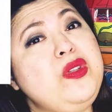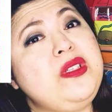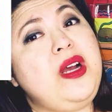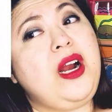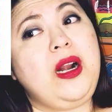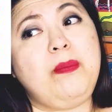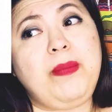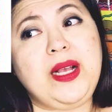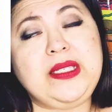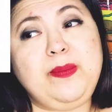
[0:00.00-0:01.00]
are
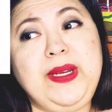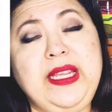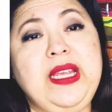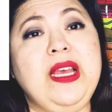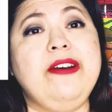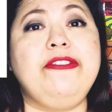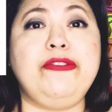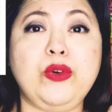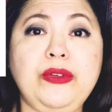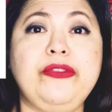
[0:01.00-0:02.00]
possibly
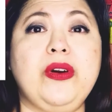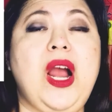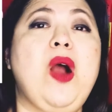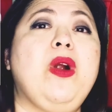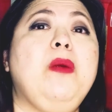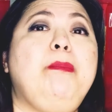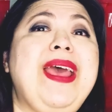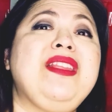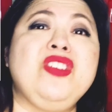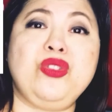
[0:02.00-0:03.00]
food for our
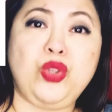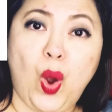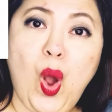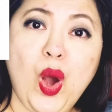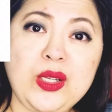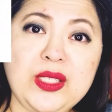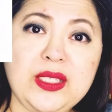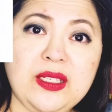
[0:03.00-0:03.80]
pet dogs,